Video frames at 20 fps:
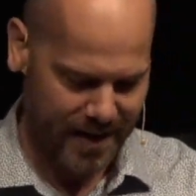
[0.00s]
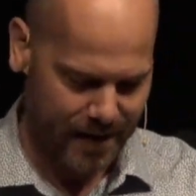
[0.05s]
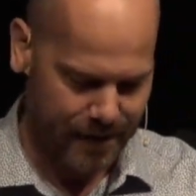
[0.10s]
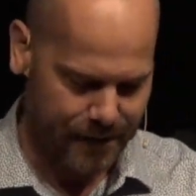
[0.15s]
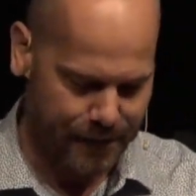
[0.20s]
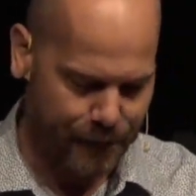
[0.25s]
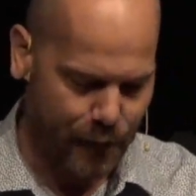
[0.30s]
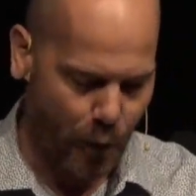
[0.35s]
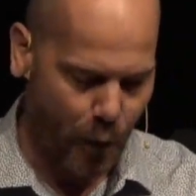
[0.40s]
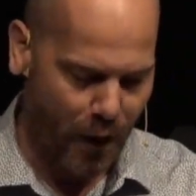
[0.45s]

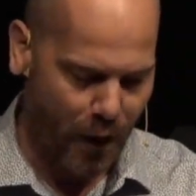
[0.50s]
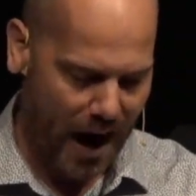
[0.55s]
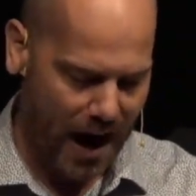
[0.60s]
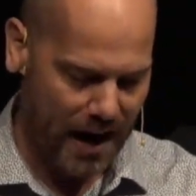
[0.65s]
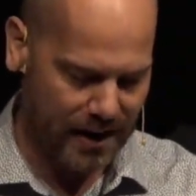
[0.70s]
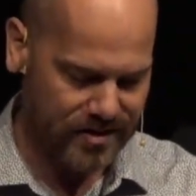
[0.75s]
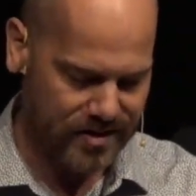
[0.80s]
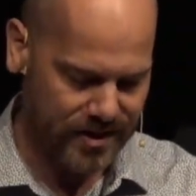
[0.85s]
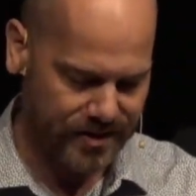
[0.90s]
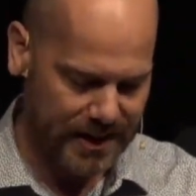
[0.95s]
for
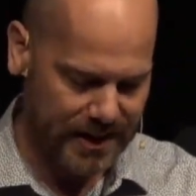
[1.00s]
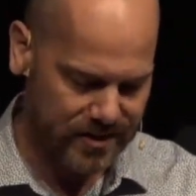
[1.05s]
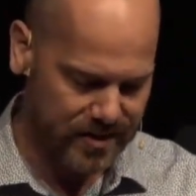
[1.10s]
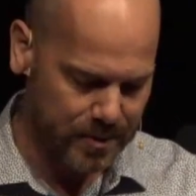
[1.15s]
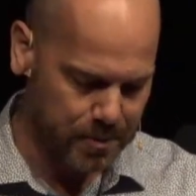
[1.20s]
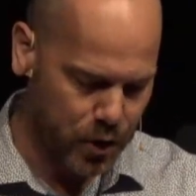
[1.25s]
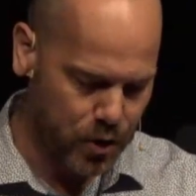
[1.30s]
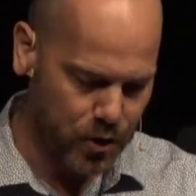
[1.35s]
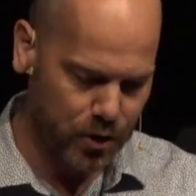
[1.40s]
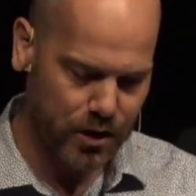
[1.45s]
us. And there's
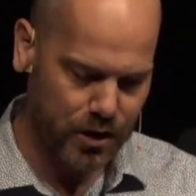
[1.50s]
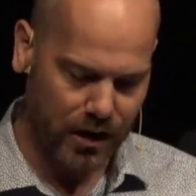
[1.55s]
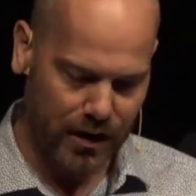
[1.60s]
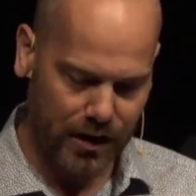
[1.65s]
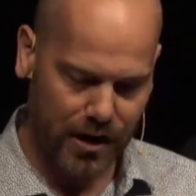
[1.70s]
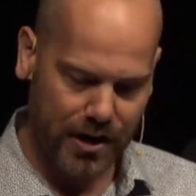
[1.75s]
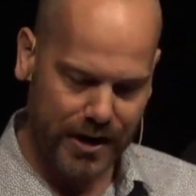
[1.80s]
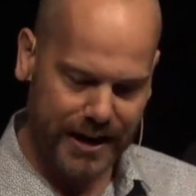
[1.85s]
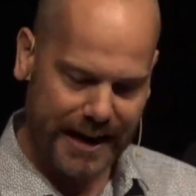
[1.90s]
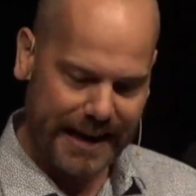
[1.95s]
some good
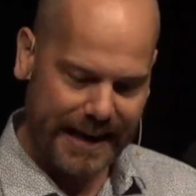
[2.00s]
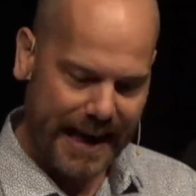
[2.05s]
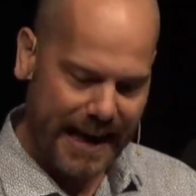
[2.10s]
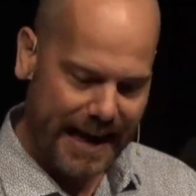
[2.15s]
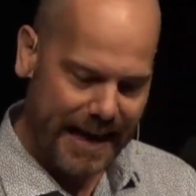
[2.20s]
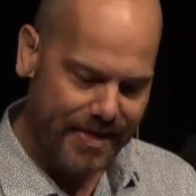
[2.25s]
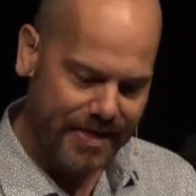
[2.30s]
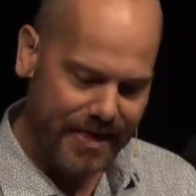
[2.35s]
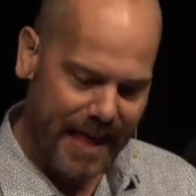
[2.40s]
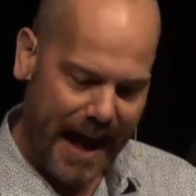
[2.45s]
learning
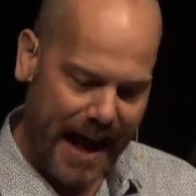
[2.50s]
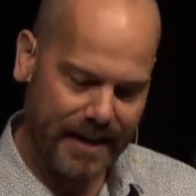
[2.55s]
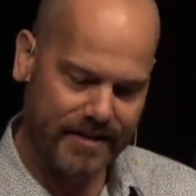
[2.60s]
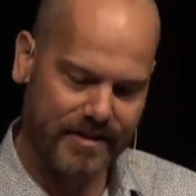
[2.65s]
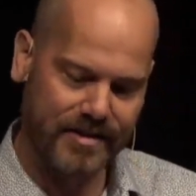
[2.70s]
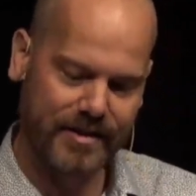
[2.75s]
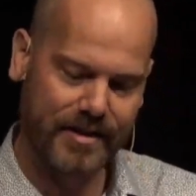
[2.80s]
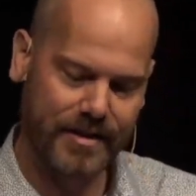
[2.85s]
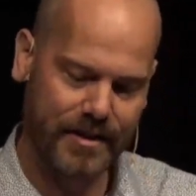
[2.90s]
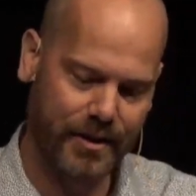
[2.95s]
in
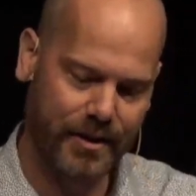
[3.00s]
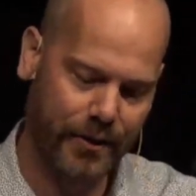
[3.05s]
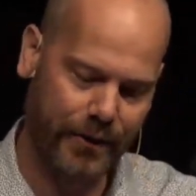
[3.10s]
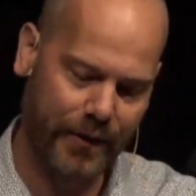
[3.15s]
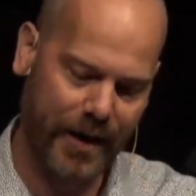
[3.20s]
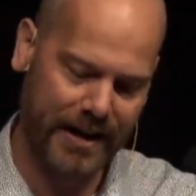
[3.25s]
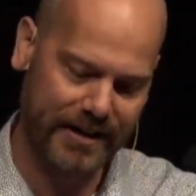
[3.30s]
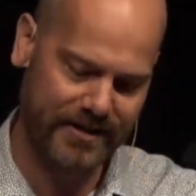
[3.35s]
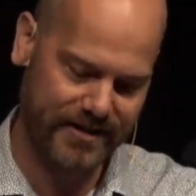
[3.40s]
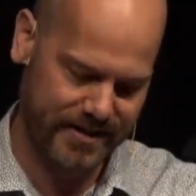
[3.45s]
that. All
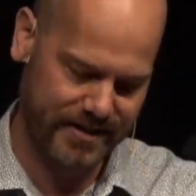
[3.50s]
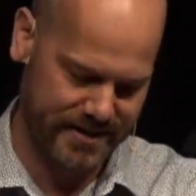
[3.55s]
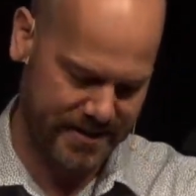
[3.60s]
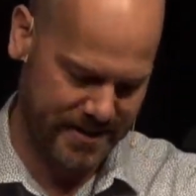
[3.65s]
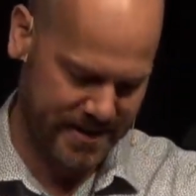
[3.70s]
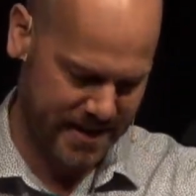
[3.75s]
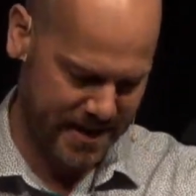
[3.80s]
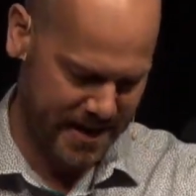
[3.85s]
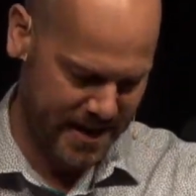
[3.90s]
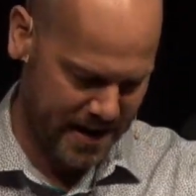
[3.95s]
right.
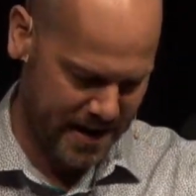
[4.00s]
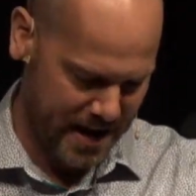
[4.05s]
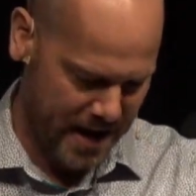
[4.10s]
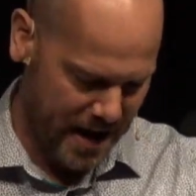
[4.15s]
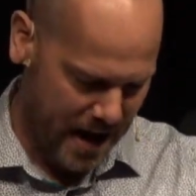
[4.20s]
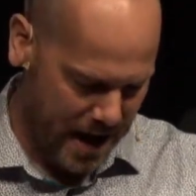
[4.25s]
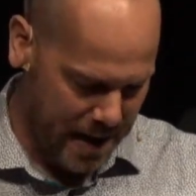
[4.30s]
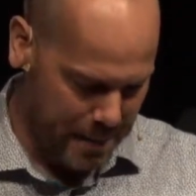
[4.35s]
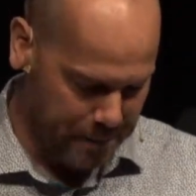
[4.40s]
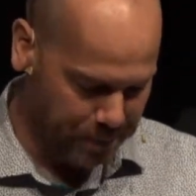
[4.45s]

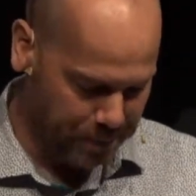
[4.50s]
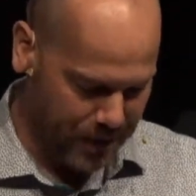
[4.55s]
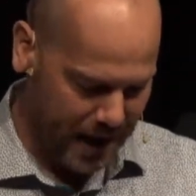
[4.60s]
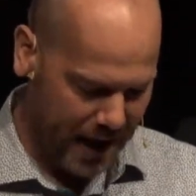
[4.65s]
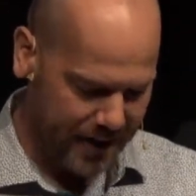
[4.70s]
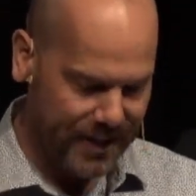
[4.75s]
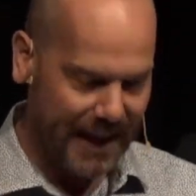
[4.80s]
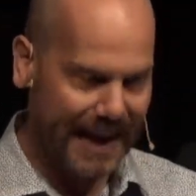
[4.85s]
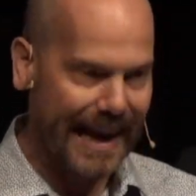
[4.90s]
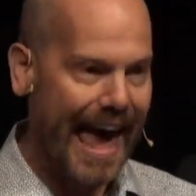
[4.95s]

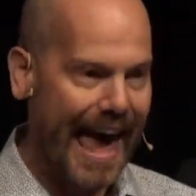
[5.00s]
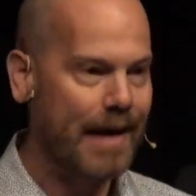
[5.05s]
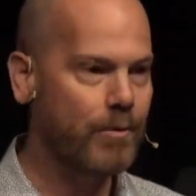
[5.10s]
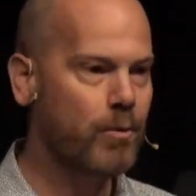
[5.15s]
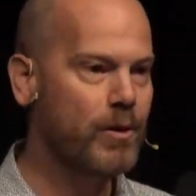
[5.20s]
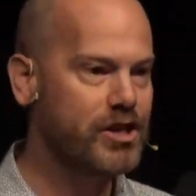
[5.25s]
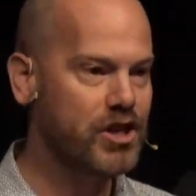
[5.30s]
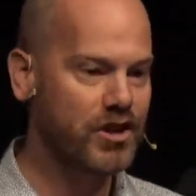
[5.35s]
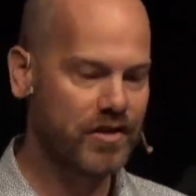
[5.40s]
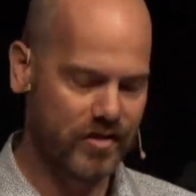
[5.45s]
The
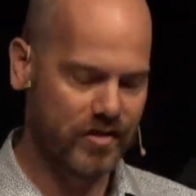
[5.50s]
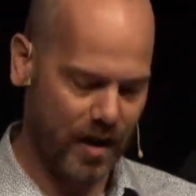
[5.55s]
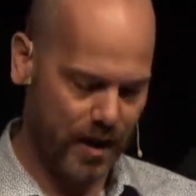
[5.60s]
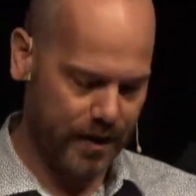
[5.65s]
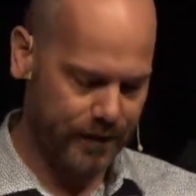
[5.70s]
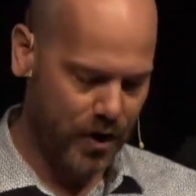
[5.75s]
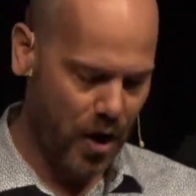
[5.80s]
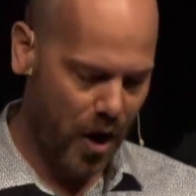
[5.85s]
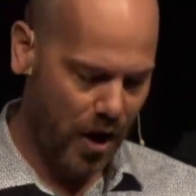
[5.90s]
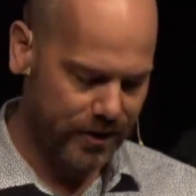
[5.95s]
languages
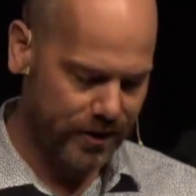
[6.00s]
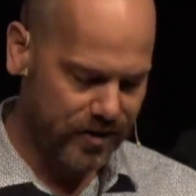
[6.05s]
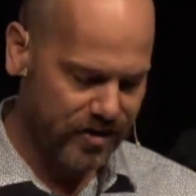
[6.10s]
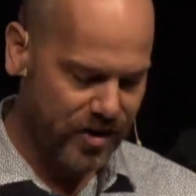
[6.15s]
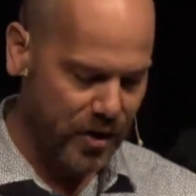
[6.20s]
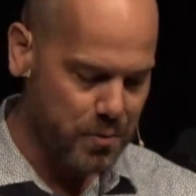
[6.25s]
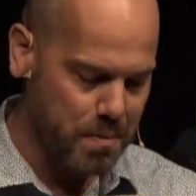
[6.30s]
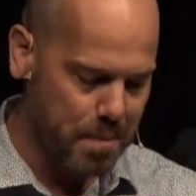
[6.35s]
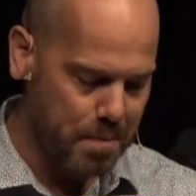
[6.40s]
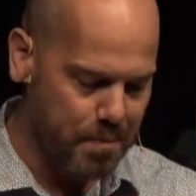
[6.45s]
of God.
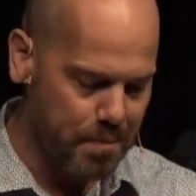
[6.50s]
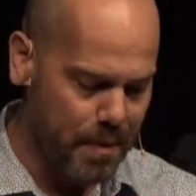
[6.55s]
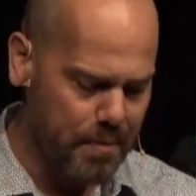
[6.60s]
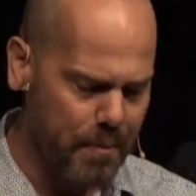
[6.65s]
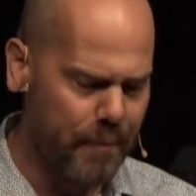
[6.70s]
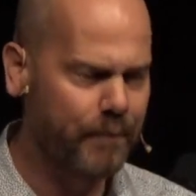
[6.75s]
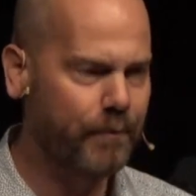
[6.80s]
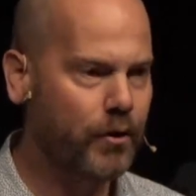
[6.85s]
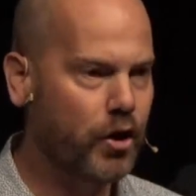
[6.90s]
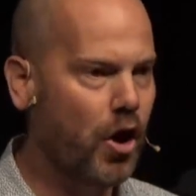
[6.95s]
So
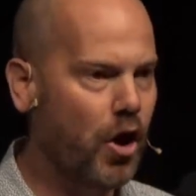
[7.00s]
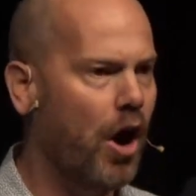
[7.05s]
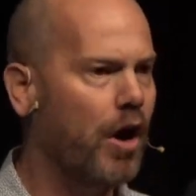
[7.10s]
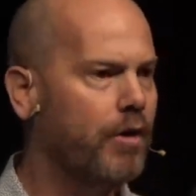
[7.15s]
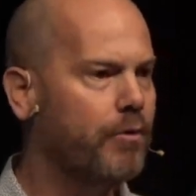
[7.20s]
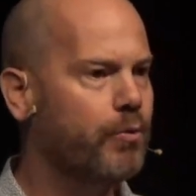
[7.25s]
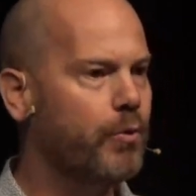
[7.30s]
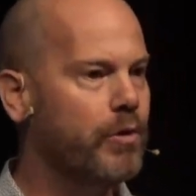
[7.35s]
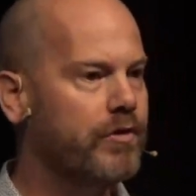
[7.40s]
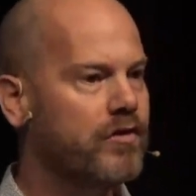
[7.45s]

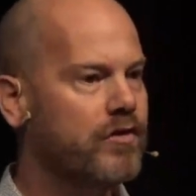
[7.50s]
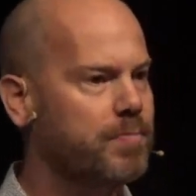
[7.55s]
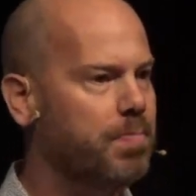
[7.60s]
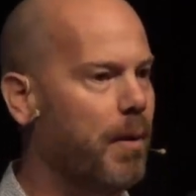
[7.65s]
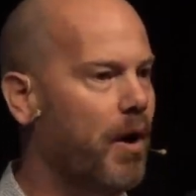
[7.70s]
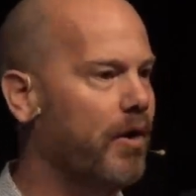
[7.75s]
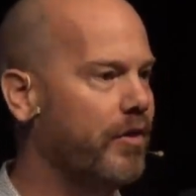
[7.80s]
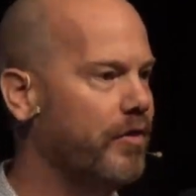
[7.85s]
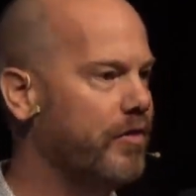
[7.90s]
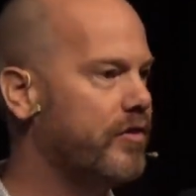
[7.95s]
God
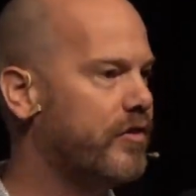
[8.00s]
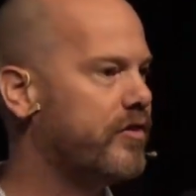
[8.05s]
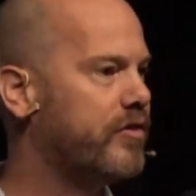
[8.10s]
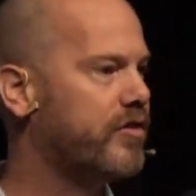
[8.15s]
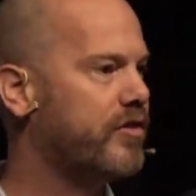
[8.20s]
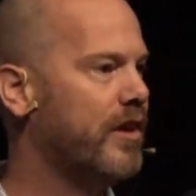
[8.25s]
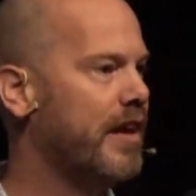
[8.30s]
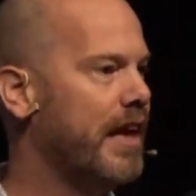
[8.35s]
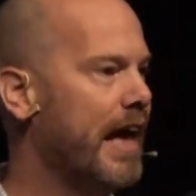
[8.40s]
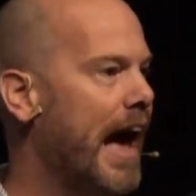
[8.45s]

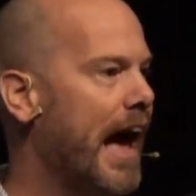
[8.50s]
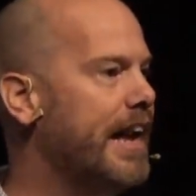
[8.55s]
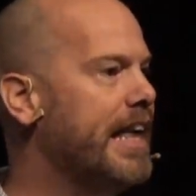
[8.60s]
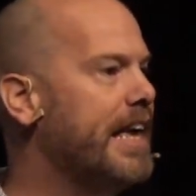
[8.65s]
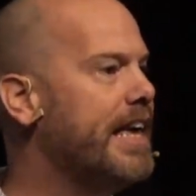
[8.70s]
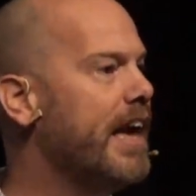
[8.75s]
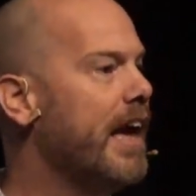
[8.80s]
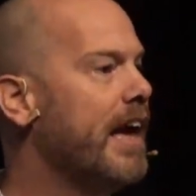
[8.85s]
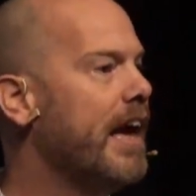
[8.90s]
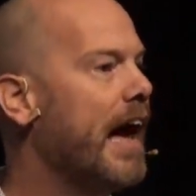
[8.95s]
responds, and
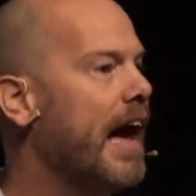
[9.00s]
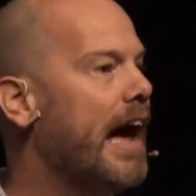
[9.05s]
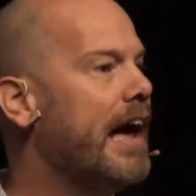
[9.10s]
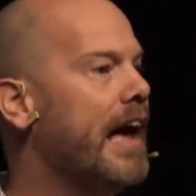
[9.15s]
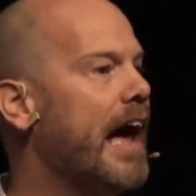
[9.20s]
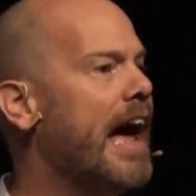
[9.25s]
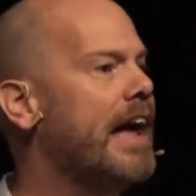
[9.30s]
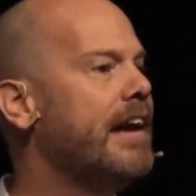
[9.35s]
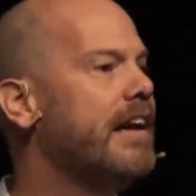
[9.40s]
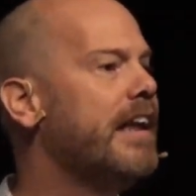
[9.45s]

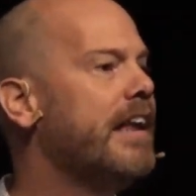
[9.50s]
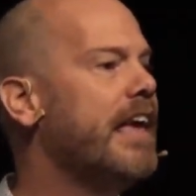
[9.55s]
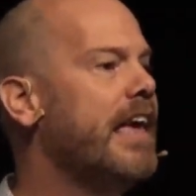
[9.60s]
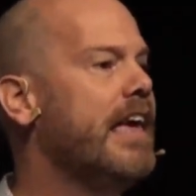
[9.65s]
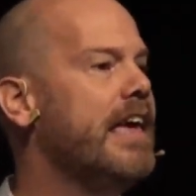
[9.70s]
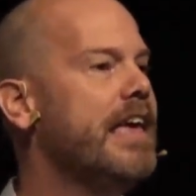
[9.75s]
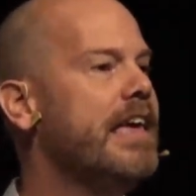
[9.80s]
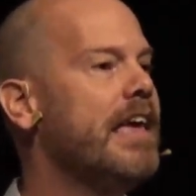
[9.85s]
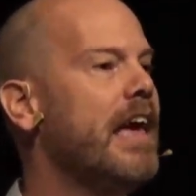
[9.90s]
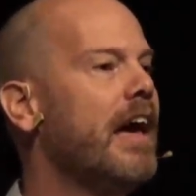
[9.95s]

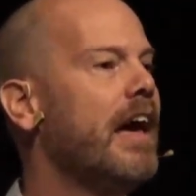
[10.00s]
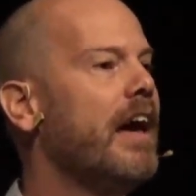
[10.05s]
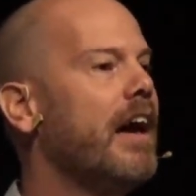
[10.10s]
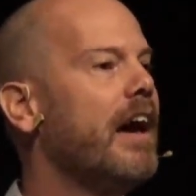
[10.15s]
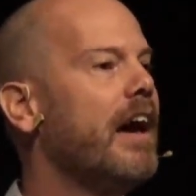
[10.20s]
he